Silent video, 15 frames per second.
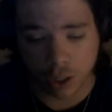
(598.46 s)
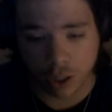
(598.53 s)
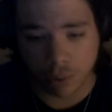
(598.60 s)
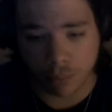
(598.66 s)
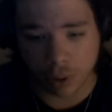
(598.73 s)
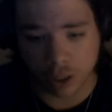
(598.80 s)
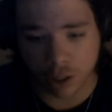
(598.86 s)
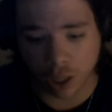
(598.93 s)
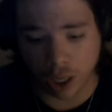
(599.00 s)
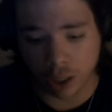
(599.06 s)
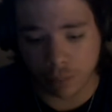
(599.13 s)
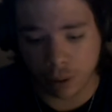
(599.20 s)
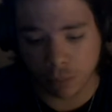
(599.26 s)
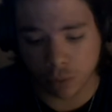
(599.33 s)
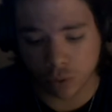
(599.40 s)
Because a lot of
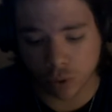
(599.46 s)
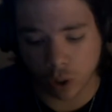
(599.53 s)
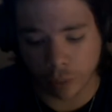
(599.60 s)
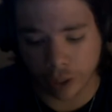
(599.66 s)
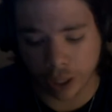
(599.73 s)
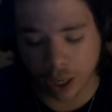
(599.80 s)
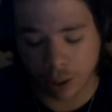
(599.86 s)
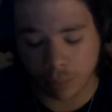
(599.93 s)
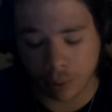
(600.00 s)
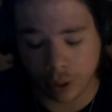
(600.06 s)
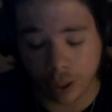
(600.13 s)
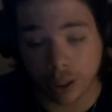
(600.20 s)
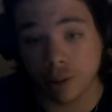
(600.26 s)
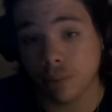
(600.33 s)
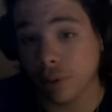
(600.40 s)
people growing up,
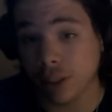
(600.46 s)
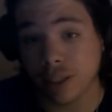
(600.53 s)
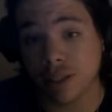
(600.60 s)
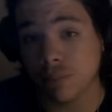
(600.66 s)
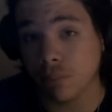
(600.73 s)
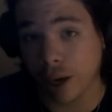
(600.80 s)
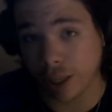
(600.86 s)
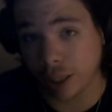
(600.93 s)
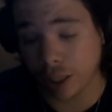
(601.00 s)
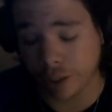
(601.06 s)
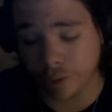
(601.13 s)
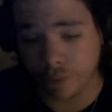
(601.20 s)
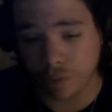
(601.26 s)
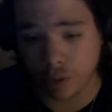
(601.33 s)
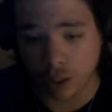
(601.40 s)
in, at least in my
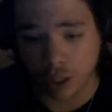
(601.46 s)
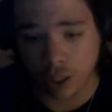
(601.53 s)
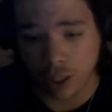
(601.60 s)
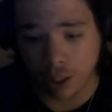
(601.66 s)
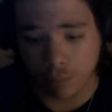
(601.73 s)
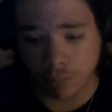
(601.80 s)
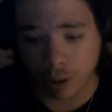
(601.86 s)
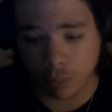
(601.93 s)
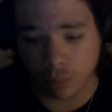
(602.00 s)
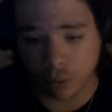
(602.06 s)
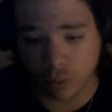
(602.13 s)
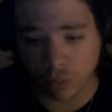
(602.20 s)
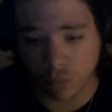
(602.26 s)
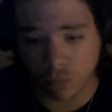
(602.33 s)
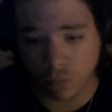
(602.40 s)
life,
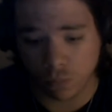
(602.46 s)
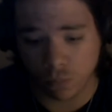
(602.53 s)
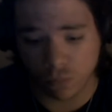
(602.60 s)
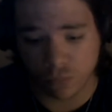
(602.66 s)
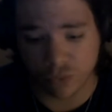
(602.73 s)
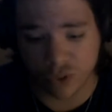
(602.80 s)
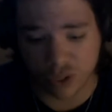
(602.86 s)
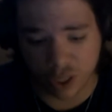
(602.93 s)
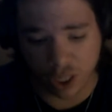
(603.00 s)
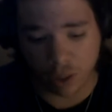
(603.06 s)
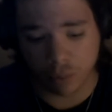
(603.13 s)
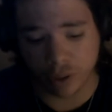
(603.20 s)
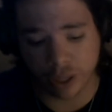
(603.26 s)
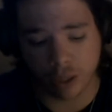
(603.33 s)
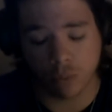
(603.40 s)
people see what they